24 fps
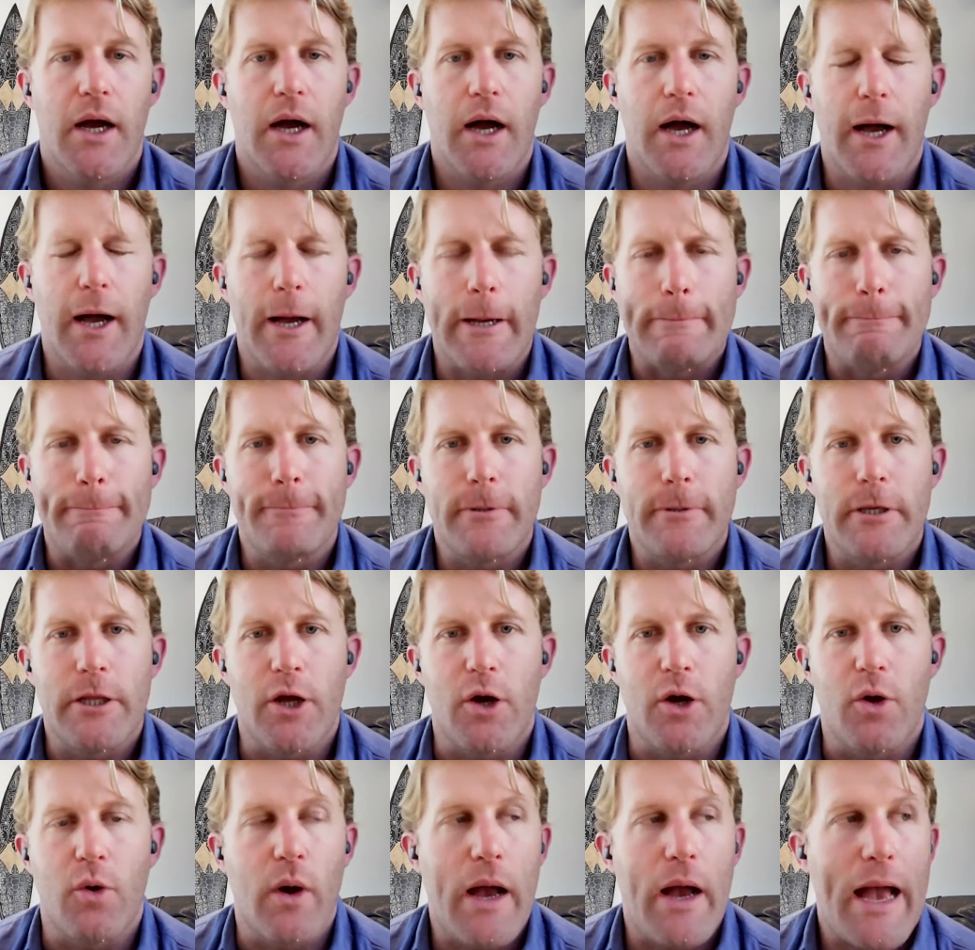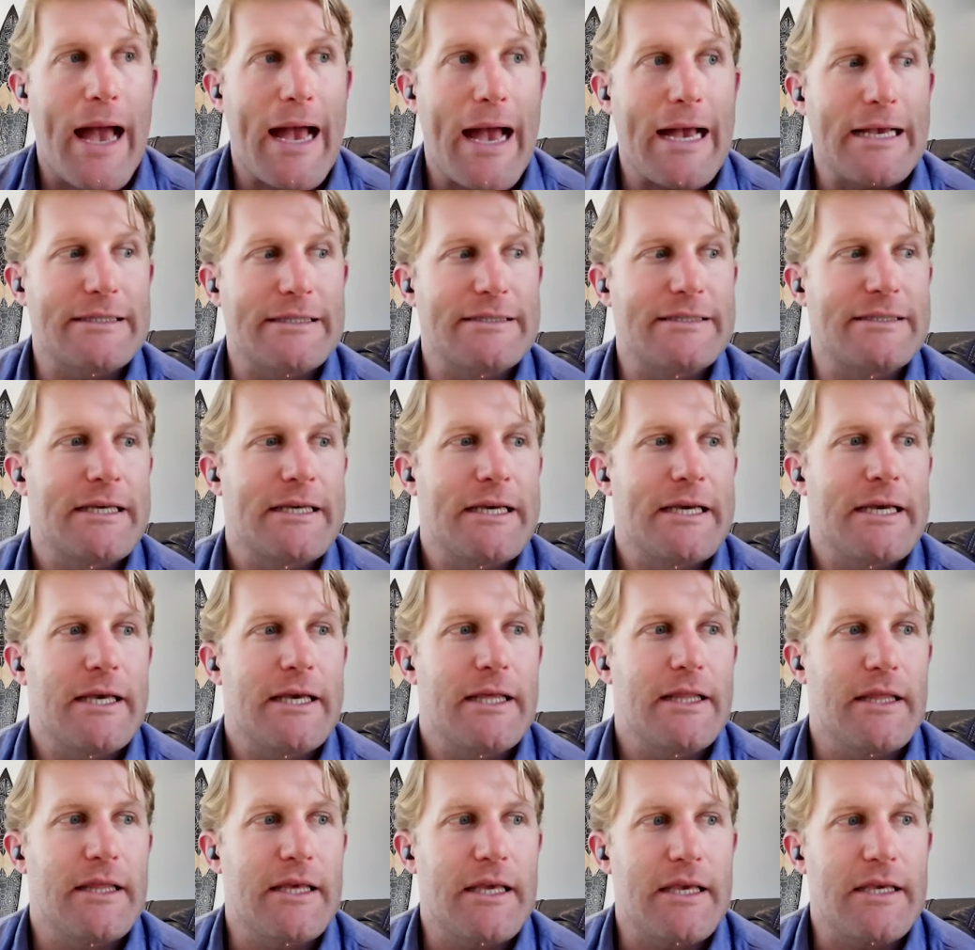As
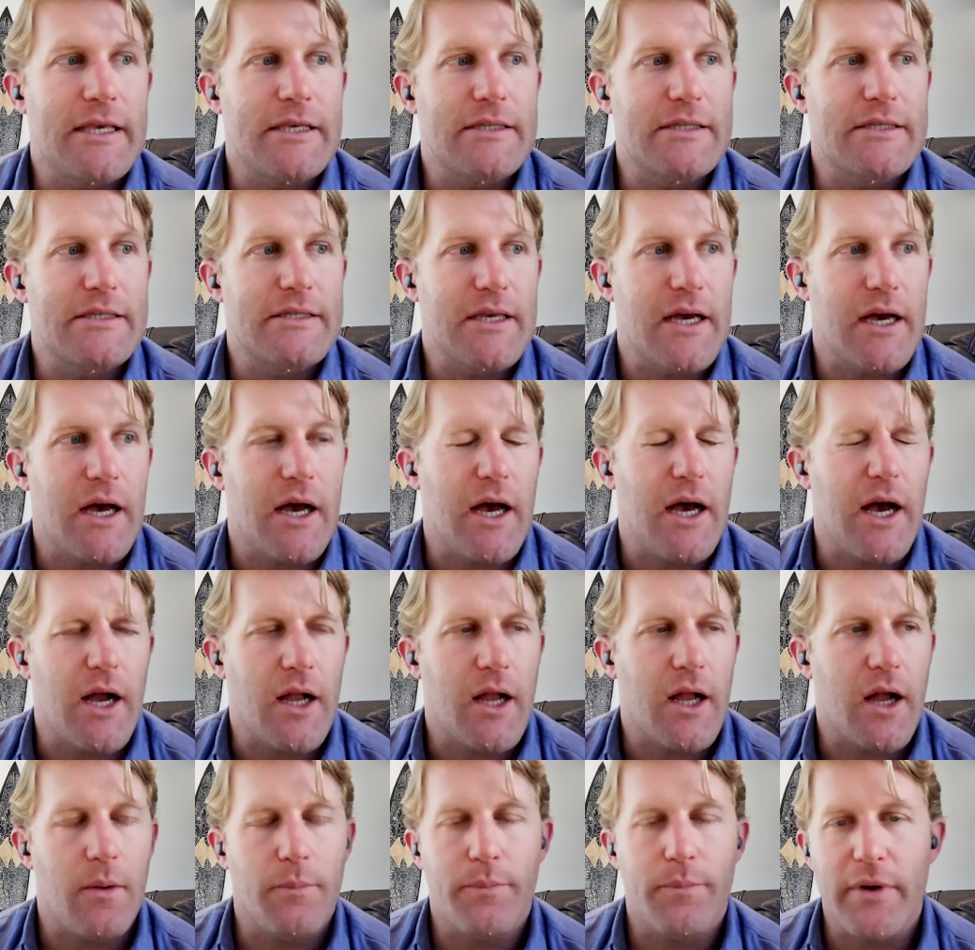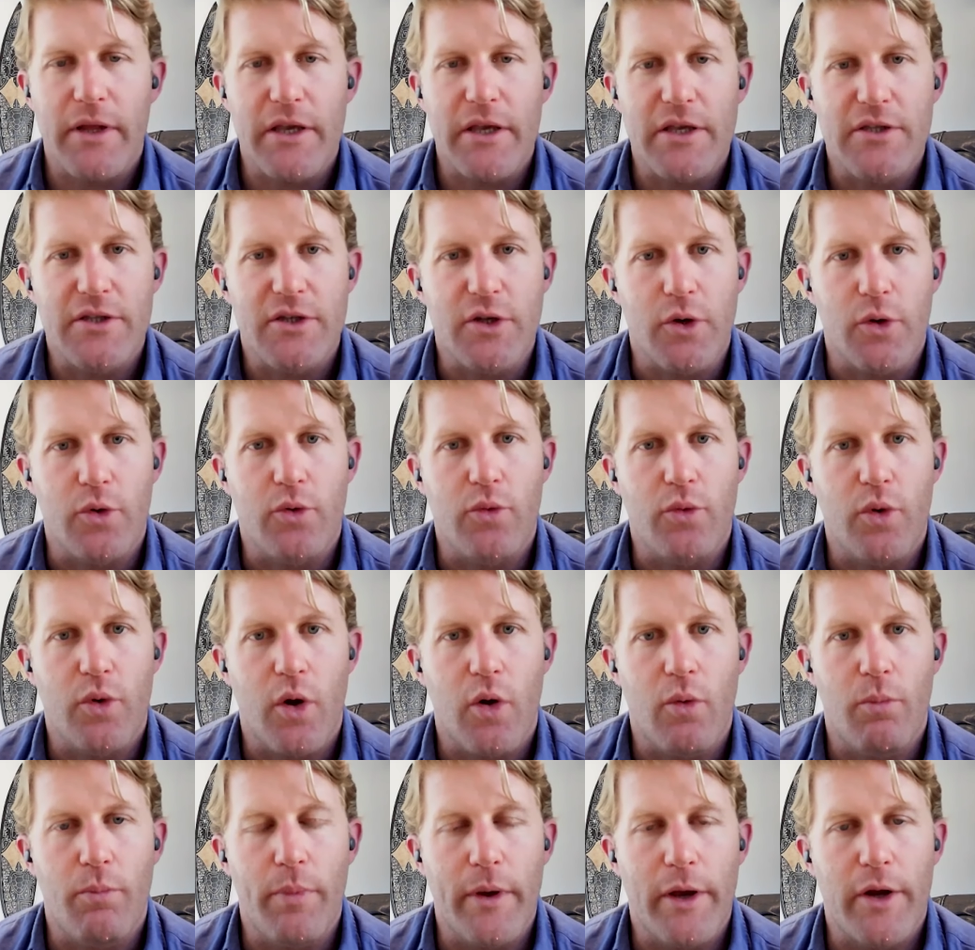these companies,
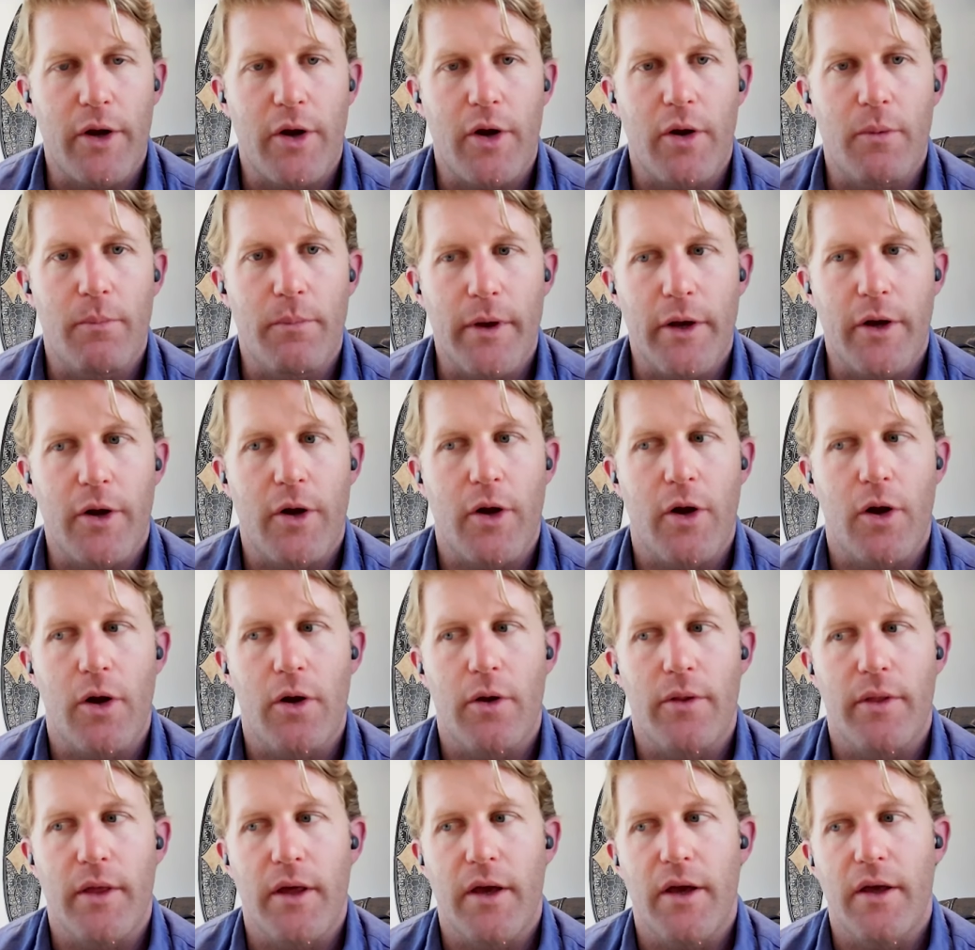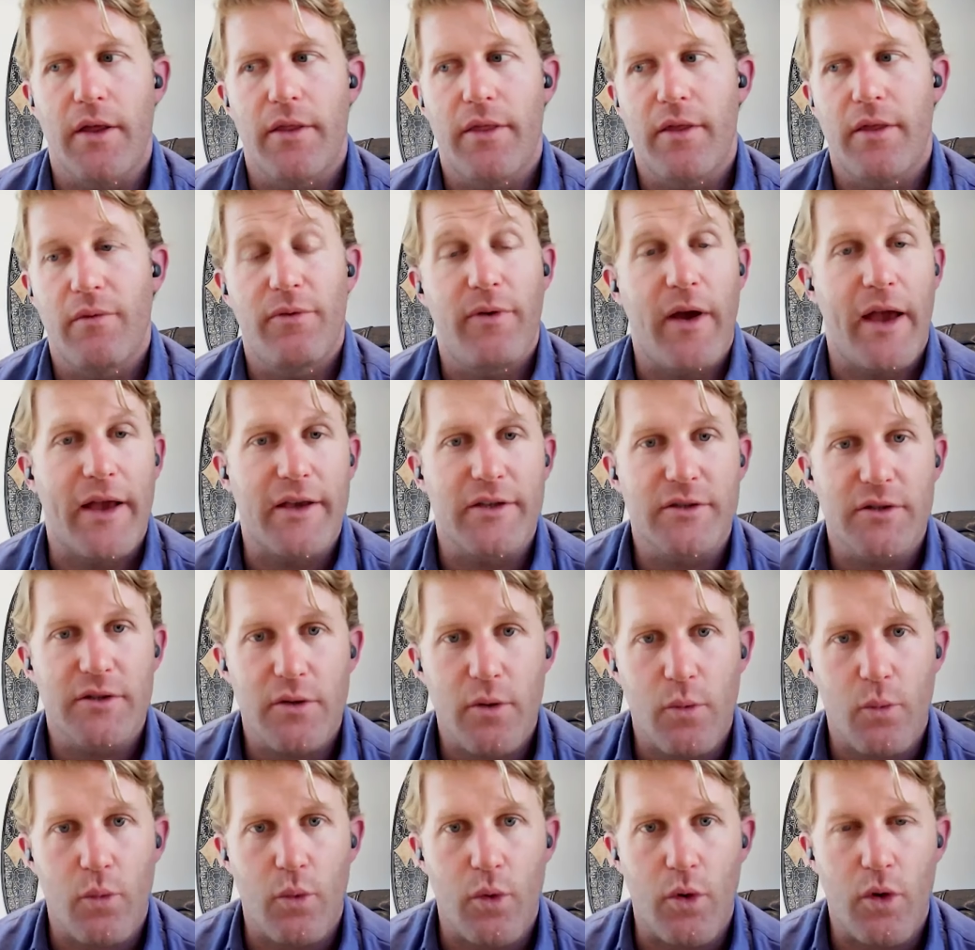grow bigger and bigger, the fangs
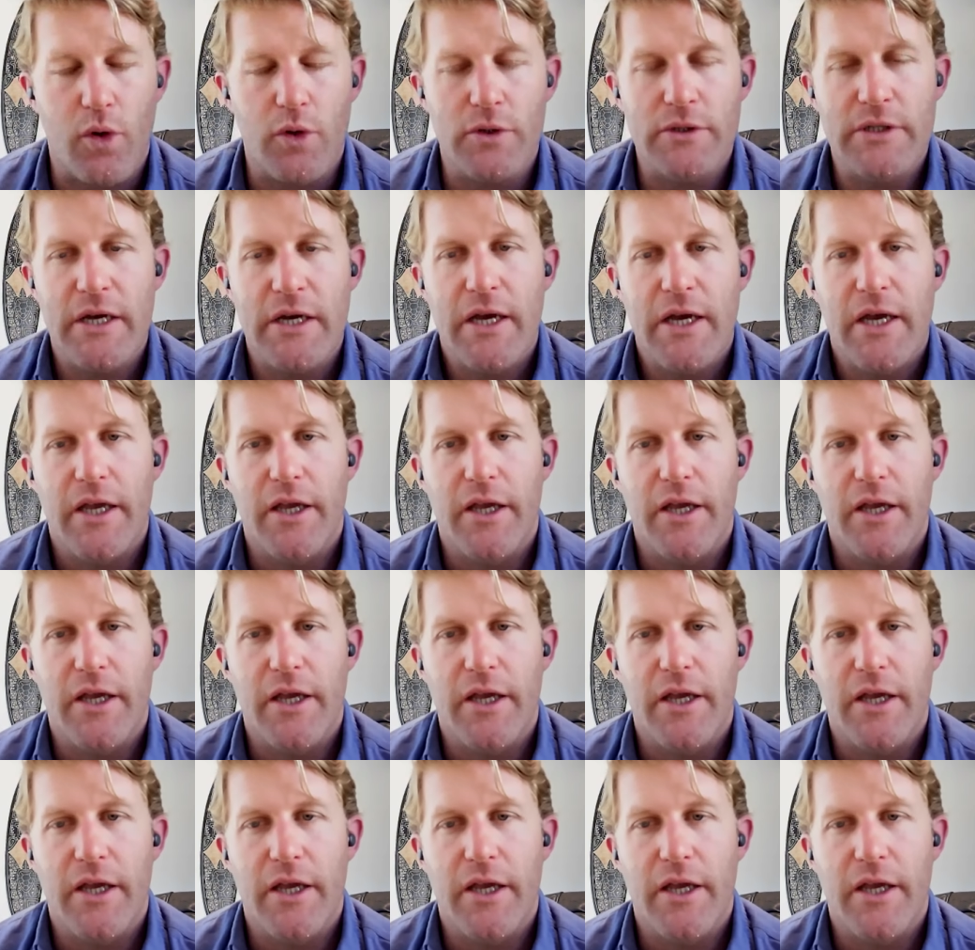of the world,